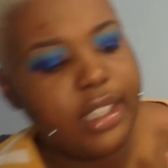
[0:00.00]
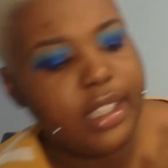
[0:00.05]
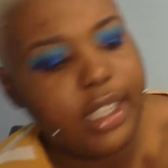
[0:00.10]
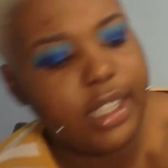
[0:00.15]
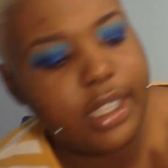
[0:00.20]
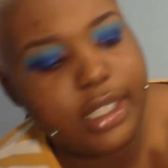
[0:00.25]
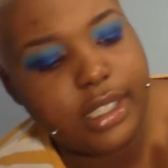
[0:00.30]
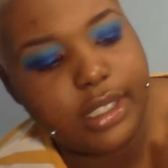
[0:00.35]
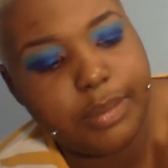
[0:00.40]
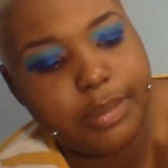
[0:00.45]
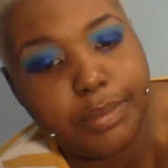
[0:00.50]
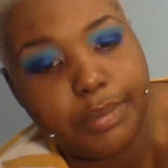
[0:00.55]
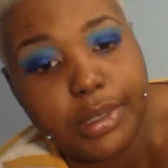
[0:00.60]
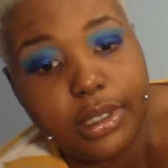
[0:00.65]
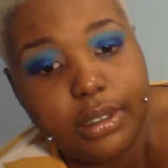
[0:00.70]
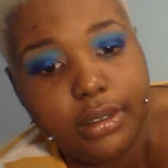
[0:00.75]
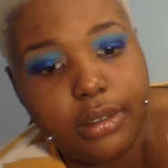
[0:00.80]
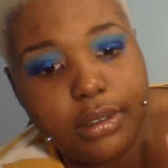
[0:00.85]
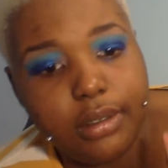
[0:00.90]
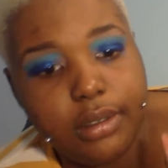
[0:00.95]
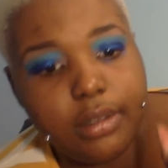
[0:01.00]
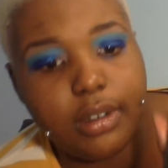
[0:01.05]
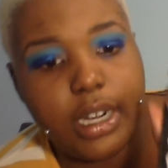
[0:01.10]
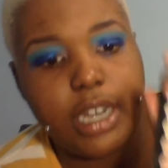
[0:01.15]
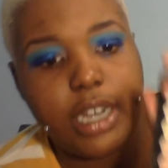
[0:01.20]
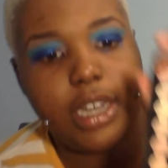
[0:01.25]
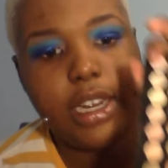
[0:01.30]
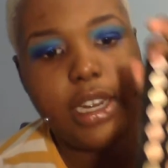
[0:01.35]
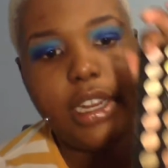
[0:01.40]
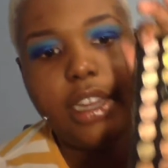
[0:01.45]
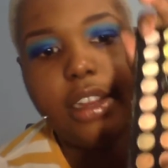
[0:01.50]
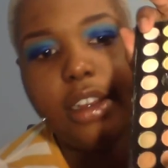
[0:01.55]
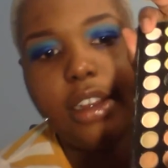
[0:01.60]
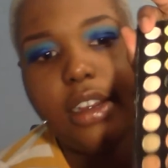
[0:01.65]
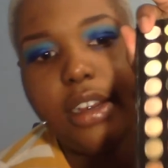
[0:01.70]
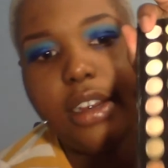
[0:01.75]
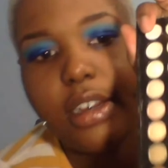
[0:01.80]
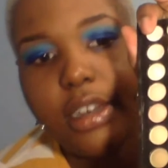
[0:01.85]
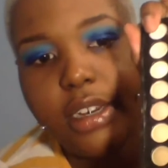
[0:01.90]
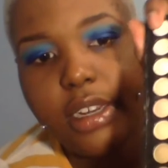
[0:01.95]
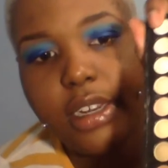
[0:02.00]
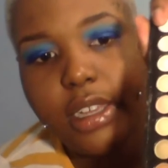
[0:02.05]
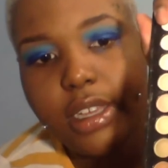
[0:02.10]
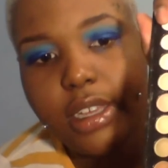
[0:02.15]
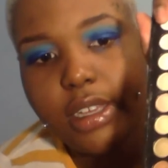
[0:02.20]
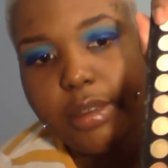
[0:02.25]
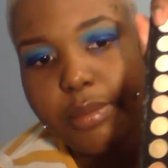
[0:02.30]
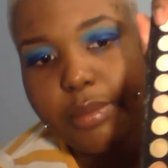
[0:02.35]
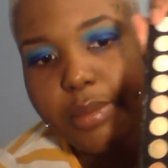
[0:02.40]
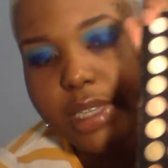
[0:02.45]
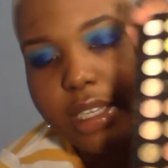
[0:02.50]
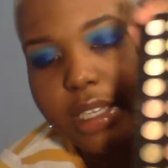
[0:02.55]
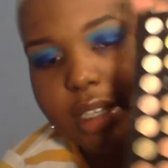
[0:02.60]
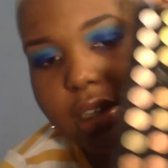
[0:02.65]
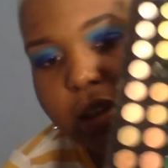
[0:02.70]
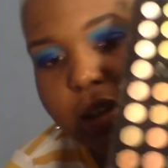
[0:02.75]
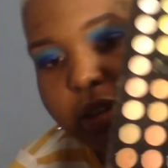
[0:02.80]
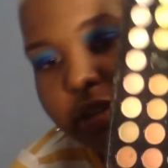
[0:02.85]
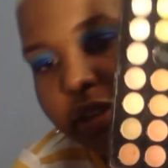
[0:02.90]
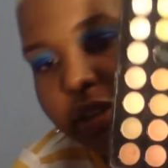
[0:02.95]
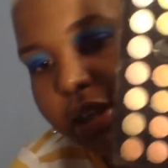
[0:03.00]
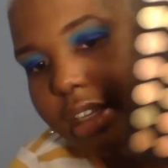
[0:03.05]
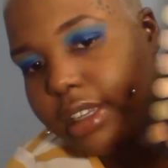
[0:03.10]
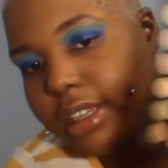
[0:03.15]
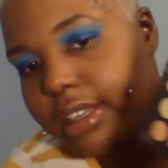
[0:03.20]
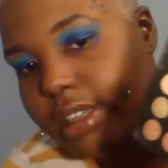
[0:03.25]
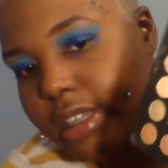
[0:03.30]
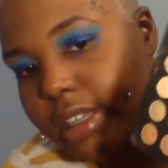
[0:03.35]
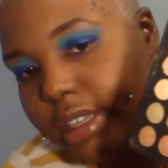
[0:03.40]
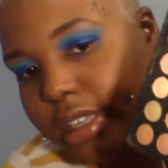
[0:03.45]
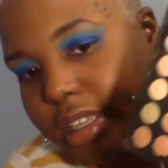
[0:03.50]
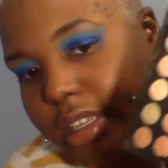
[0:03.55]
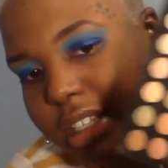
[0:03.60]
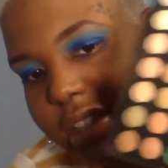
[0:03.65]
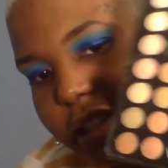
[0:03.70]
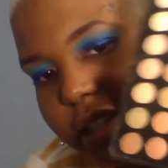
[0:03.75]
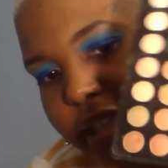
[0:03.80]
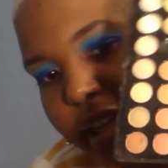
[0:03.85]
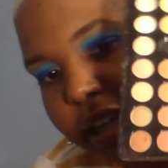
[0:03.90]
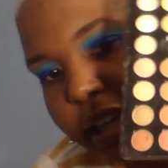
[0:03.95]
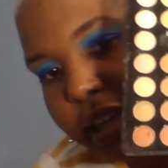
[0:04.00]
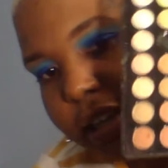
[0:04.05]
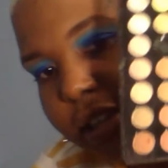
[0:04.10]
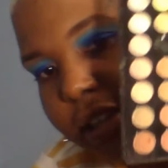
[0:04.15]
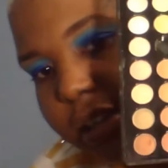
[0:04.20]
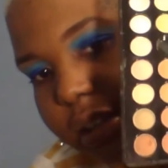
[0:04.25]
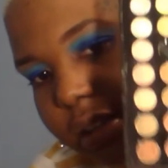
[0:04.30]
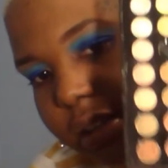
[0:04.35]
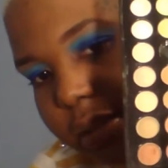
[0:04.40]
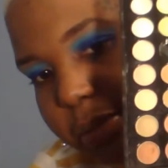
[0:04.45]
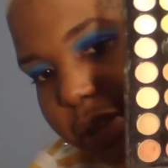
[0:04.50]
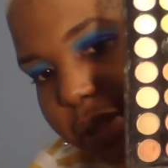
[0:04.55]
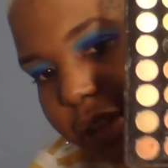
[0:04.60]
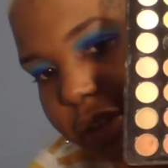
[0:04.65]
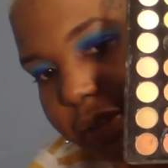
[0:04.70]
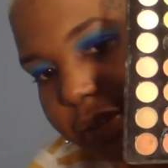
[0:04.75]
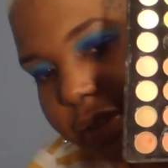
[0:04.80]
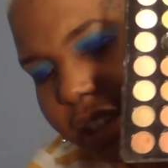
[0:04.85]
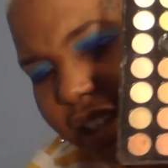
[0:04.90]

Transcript: this blue right here below it. It's like a little bit of